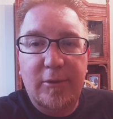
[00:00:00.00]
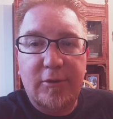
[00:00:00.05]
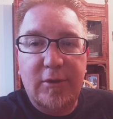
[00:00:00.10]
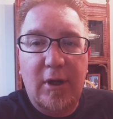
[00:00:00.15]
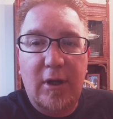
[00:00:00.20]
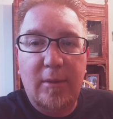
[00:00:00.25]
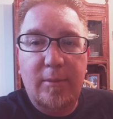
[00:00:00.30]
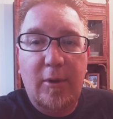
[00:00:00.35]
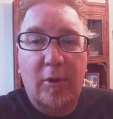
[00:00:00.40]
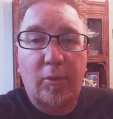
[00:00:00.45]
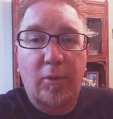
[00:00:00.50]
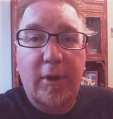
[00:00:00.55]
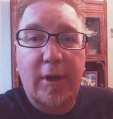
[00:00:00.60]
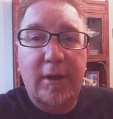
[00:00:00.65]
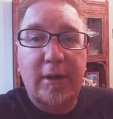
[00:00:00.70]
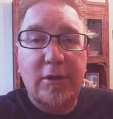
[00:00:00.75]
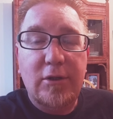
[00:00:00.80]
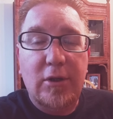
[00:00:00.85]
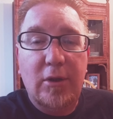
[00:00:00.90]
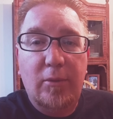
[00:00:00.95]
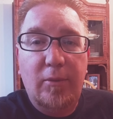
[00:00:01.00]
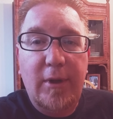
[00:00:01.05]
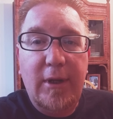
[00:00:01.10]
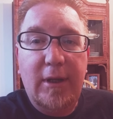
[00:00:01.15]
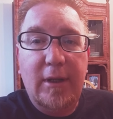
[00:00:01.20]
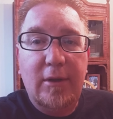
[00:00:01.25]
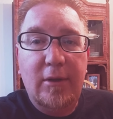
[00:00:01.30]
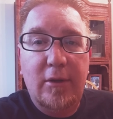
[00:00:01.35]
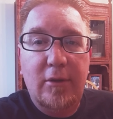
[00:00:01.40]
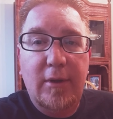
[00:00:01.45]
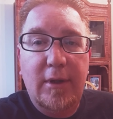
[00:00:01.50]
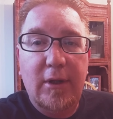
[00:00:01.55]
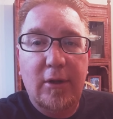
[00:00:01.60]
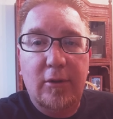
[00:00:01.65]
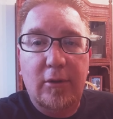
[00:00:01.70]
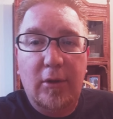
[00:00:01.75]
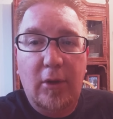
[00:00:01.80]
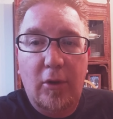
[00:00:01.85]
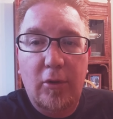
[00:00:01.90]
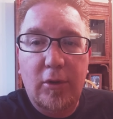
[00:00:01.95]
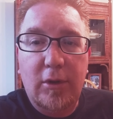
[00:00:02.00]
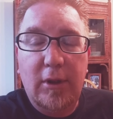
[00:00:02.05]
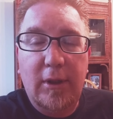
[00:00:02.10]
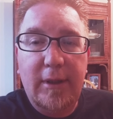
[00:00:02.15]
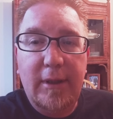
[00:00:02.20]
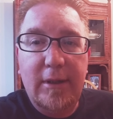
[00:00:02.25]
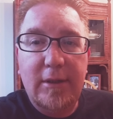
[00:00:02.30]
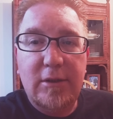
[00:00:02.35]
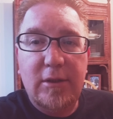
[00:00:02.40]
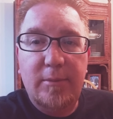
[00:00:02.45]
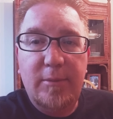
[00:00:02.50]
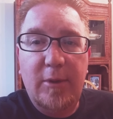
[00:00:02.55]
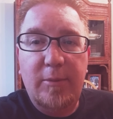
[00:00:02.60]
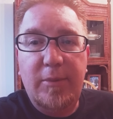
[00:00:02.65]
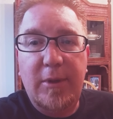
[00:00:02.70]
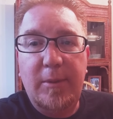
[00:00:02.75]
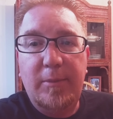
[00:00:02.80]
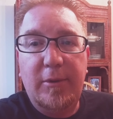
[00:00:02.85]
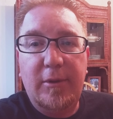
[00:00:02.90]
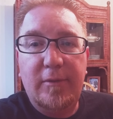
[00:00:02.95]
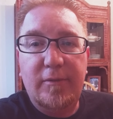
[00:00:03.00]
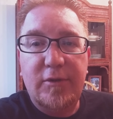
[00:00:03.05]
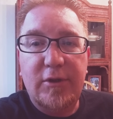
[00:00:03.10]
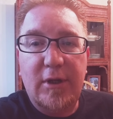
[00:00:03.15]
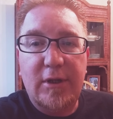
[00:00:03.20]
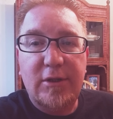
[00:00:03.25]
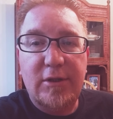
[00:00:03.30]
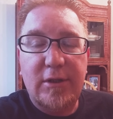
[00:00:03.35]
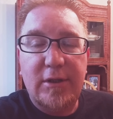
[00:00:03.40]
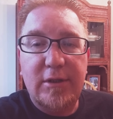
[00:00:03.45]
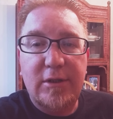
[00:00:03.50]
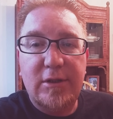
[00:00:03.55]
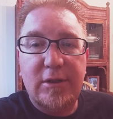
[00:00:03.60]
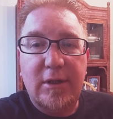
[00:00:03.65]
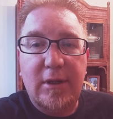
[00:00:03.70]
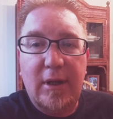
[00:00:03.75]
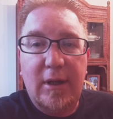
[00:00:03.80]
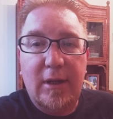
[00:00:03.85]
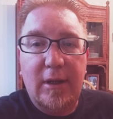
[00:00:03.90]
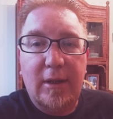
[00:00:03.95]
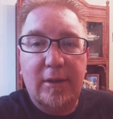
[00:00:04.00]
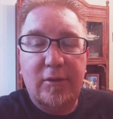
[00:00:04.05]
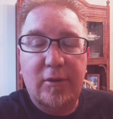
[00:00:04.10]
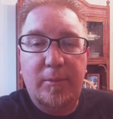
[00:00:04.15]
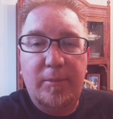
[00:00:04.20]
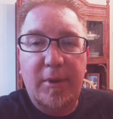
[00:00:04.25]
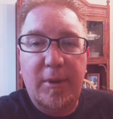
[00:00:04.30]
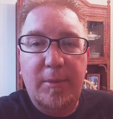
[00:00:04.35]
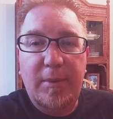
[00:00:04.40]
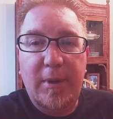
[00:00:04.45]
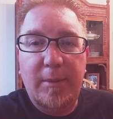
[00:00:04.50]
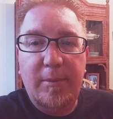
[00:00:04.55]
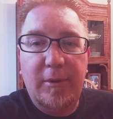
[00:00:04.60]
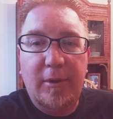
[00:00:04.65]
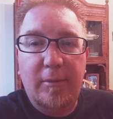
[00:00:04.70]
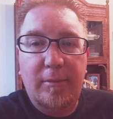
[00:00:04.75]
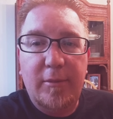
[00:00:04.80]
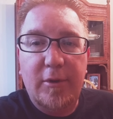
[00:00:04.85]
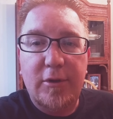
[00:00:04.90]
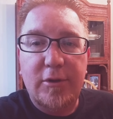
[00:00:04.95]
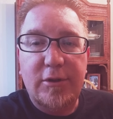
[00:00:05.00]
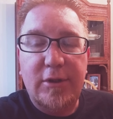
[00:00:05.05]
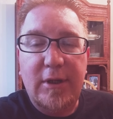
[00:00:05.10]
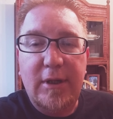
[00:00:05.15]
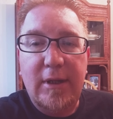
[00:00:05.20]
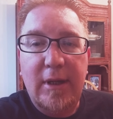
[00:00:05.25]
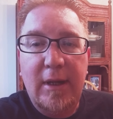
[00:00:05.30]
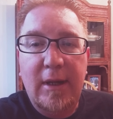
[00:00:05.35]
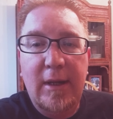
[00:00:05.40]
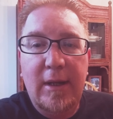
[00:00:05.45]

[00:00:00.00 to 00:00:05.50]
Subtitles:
talk about what it is that we can do here locally to be people of justice, to be people of mercy,